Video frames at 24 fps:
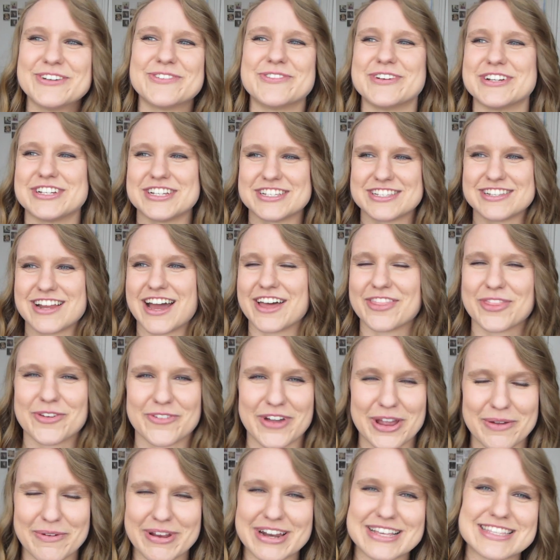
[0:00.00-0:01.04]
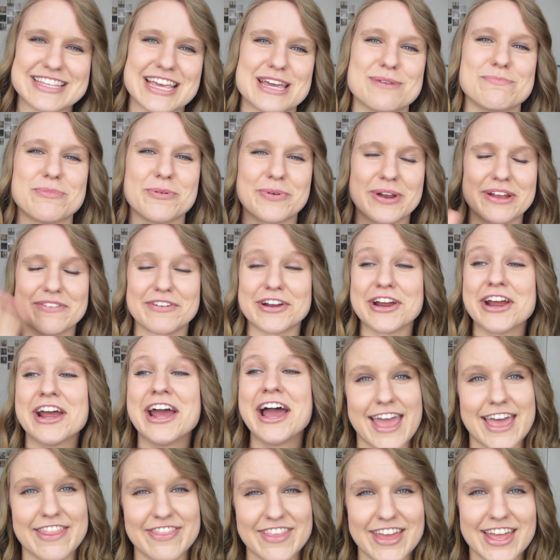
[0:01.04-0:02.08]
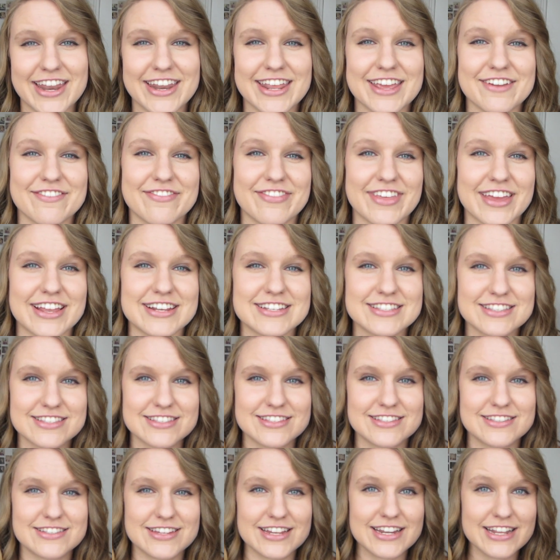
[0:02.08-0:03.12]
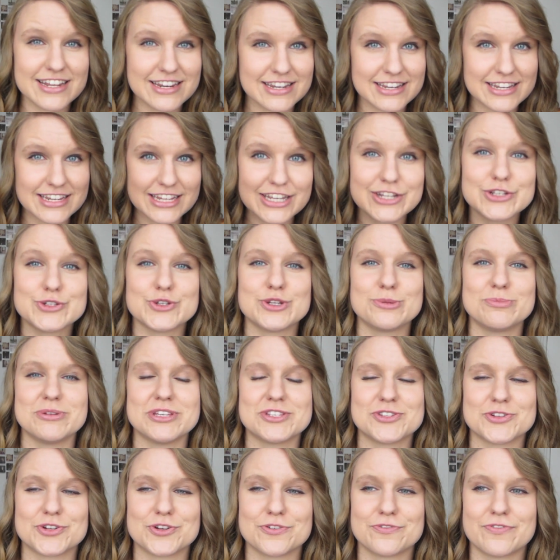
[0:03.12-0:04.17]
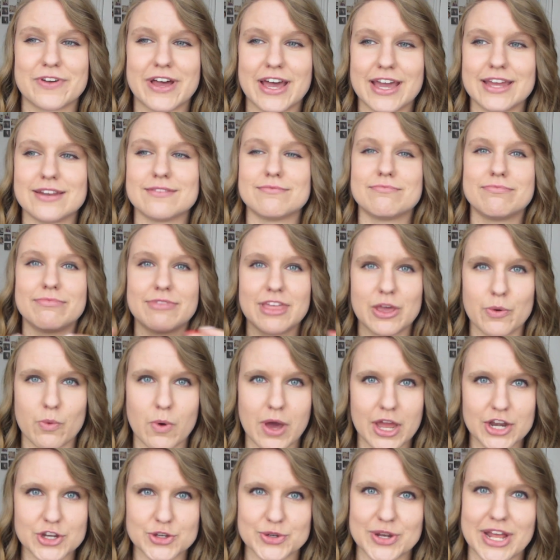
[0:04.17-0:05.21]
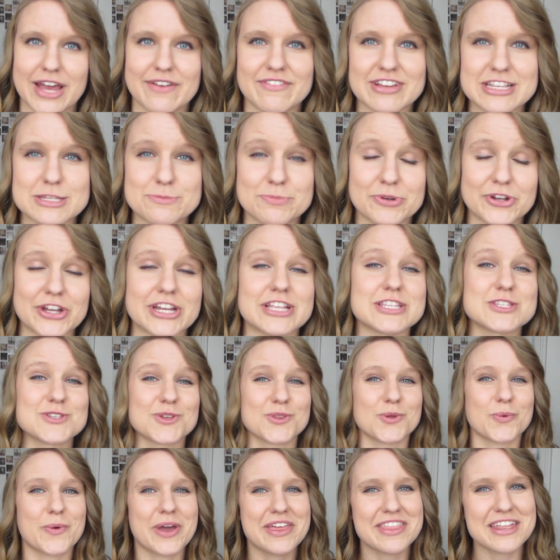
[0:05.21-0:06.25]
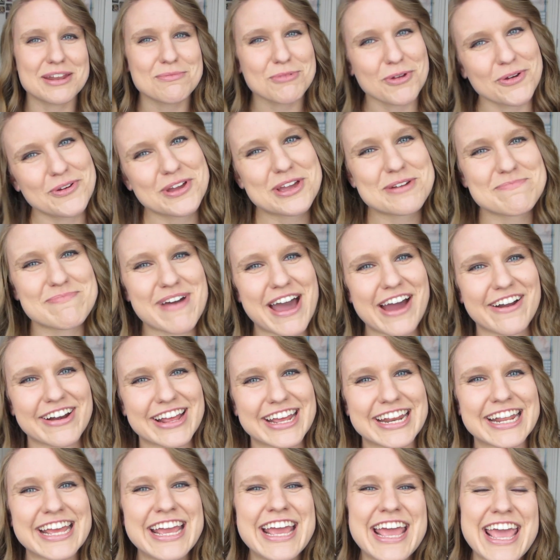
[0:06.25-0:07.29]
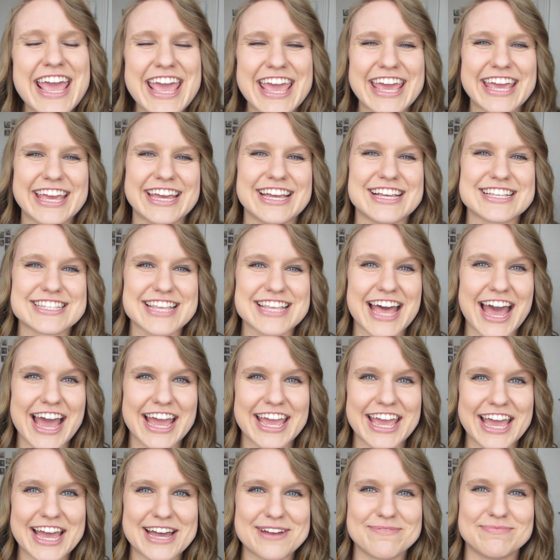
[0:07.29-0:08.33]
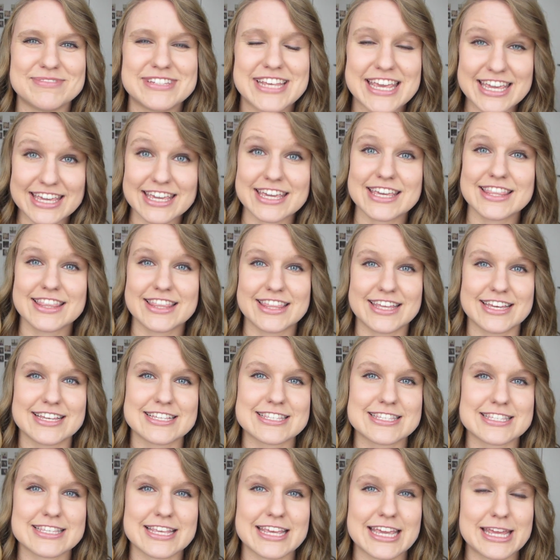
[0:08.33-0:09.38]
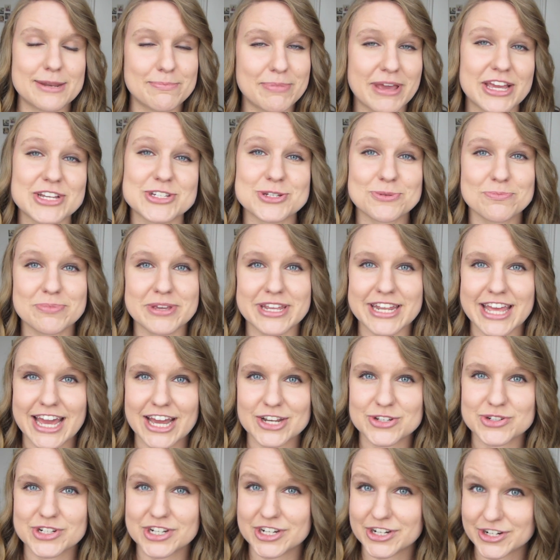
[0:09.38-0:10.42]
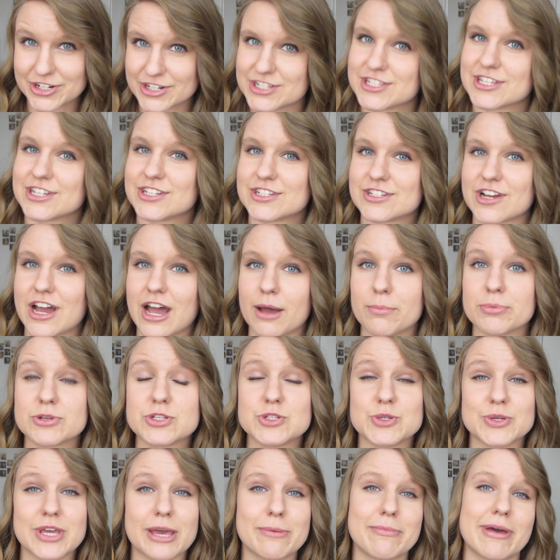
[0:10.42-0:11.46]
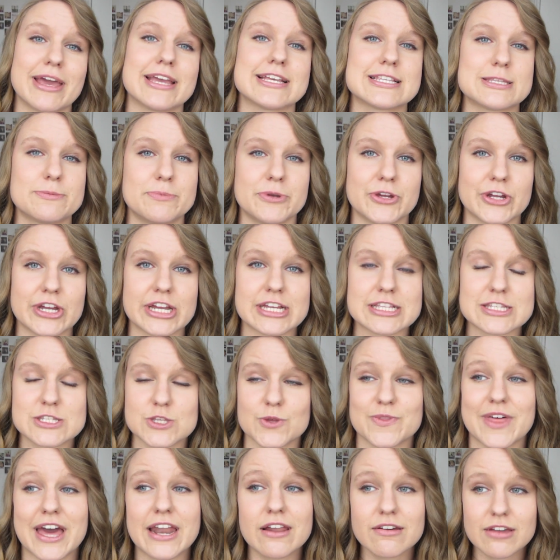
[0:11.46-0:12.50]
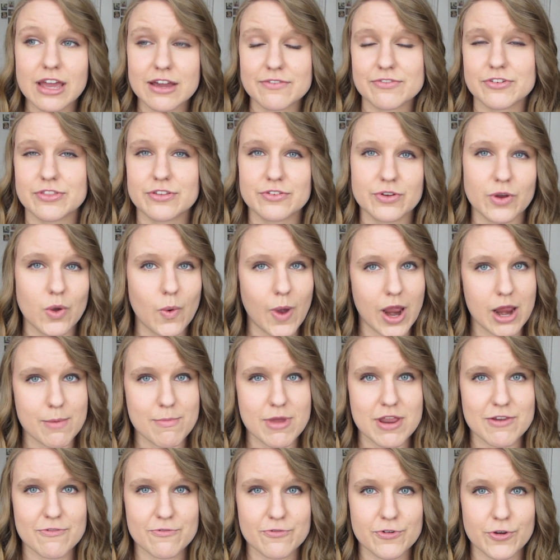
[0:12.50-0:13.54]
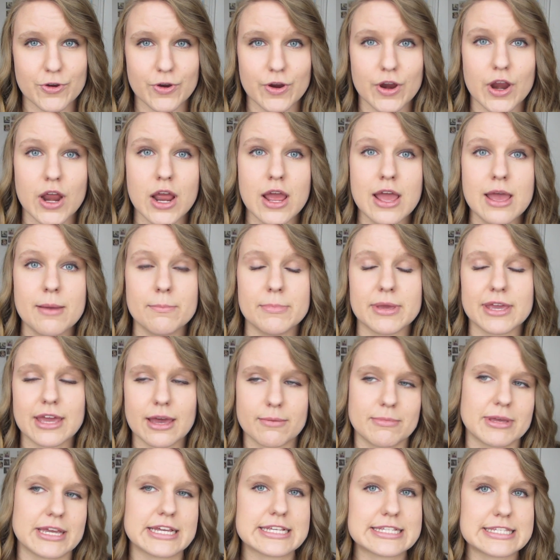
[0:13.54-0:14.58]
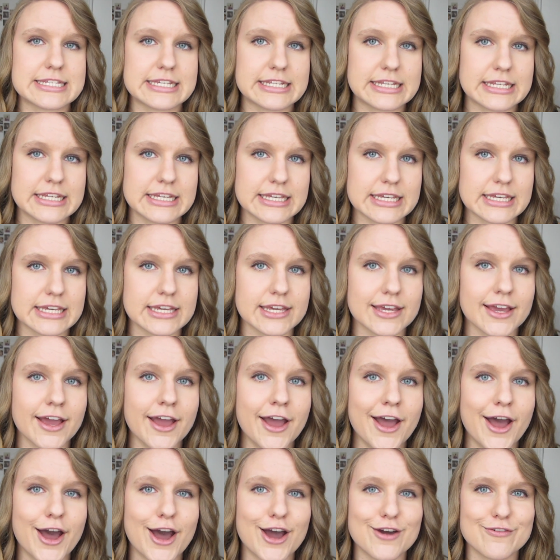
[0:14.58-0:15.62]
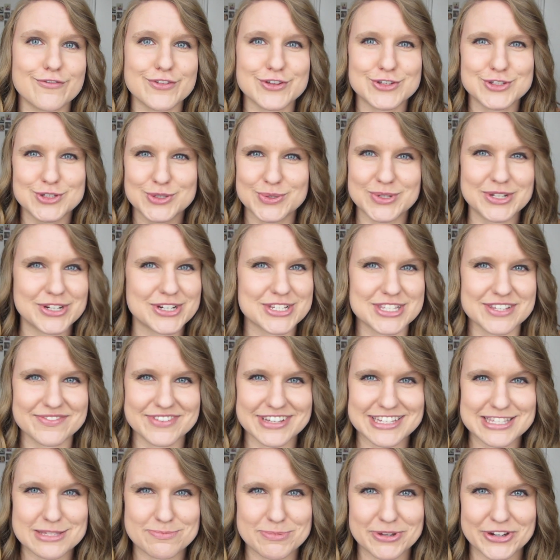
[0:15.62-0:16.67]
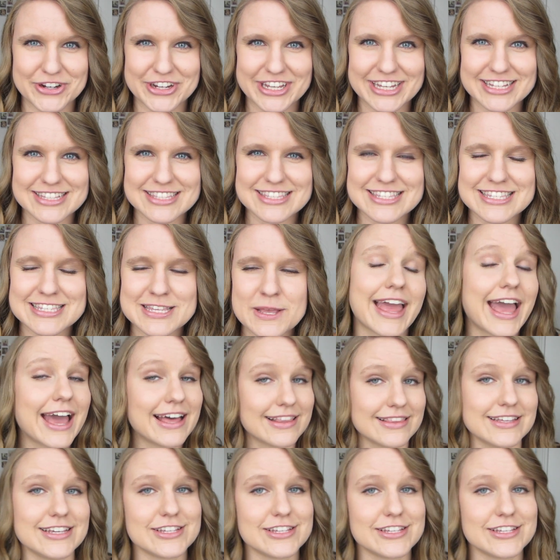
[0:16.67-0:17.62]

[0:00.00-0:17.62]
which is not the right way to say it, but whatever. And then if they didn't need you to be certified, they wanted you to have experience. So the way that I'm going about it is I am taking this inpatient pediatric nursing job to get my experience. So that'll cover the requirement for becoming a CDE of the 2 years of experience. At